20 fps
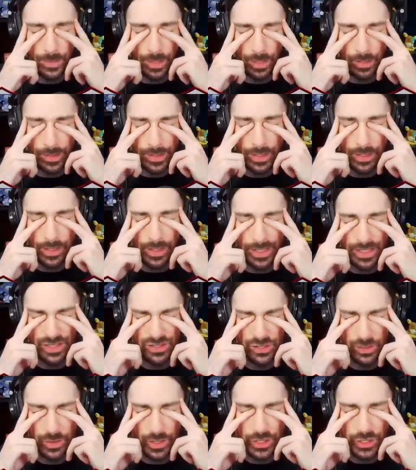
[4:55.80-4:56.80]
barrier, it
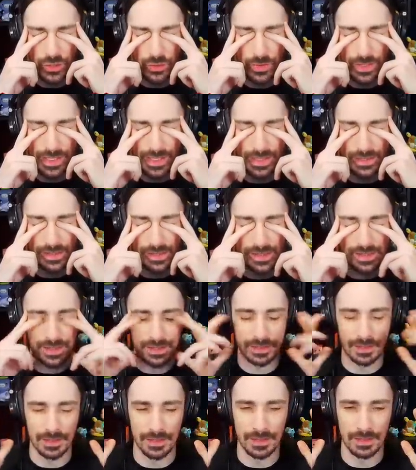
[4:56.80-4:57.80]
is going to
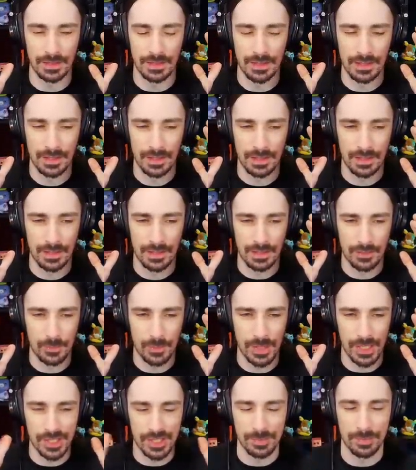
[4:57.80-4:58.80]
instantly
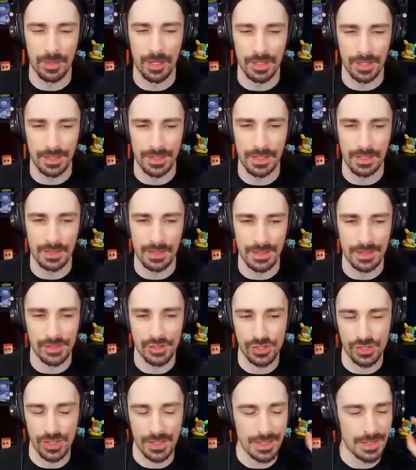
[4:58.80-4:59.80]
when I spawn it in. It's
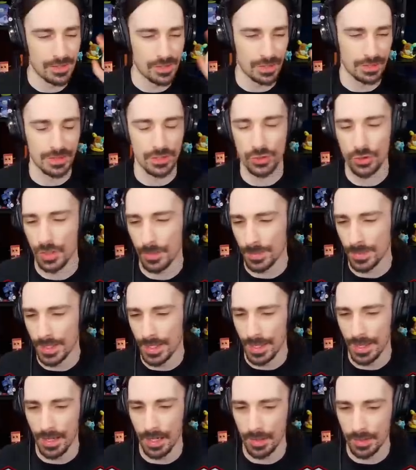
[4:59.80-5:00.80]
just going to instantly shoot up in
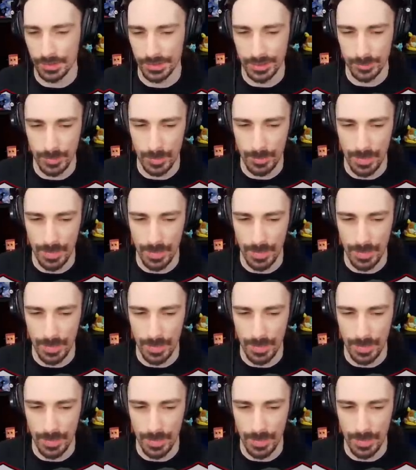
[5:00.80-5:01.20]
the air and leave me